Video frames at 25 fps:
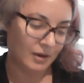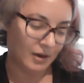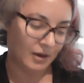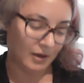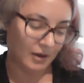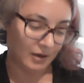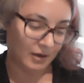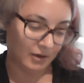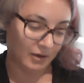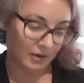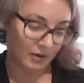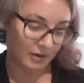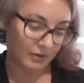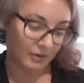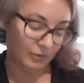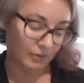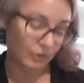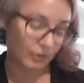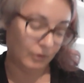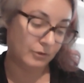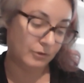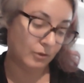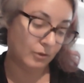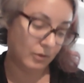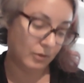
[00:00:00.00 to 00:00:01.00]
He's
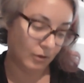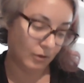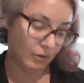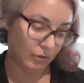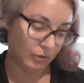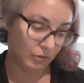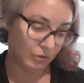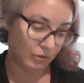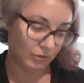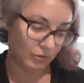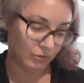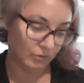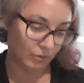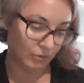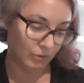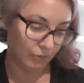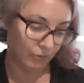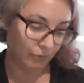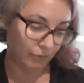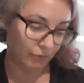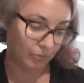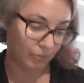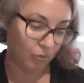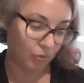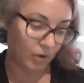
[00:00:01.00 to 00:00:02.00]
also the author of
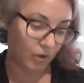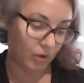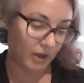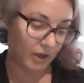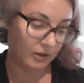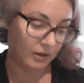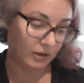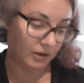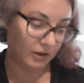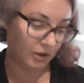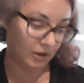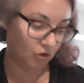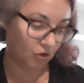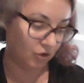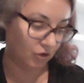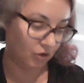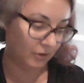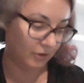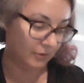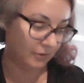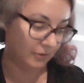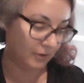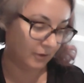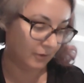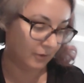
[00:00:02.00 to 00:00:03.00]
Poetic
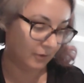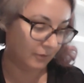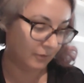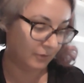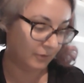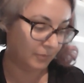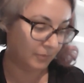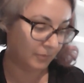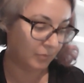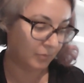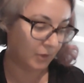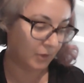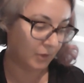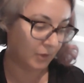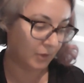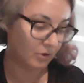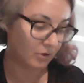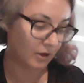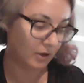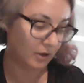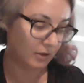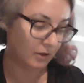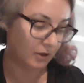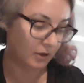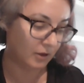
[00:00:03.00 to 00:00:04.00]
Injustice,
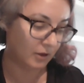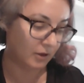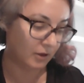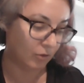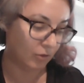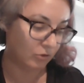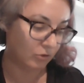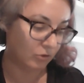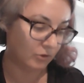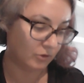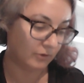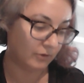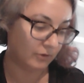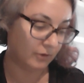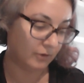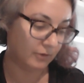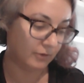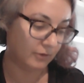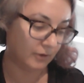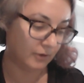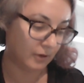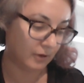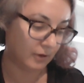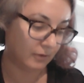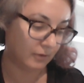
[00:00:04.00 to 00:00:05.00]
Writing on
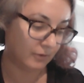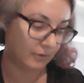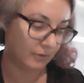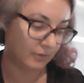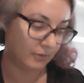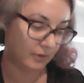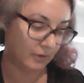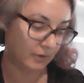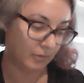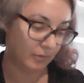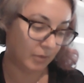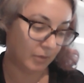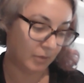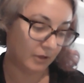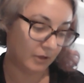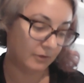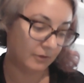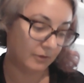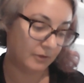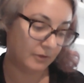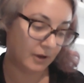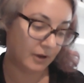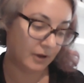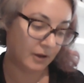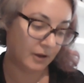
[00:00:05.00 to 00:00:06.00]
Resistance in
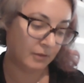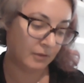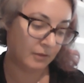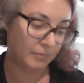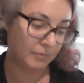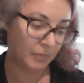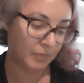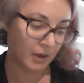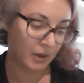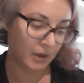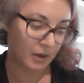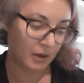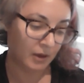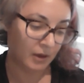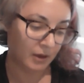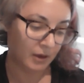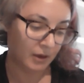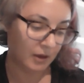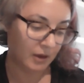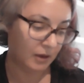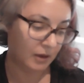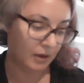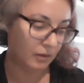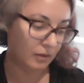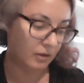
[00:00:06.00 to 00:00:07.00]
Palestine,
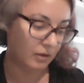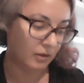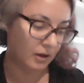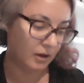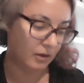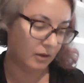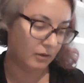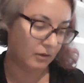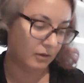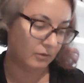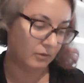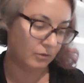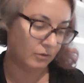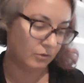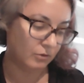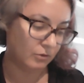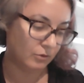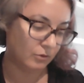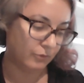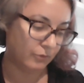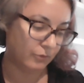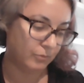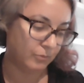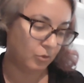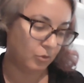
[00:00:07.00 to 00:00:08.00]
and the editor
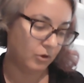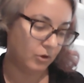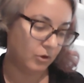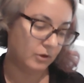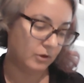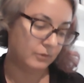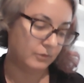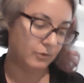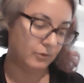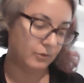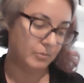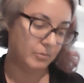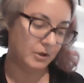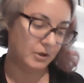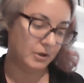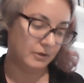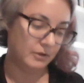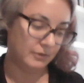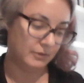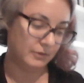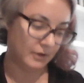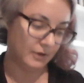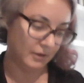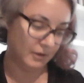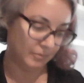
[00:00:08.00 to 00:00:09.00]
of Poets for
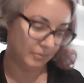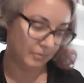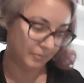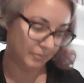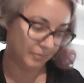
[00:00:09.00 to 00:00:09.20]
Palestine.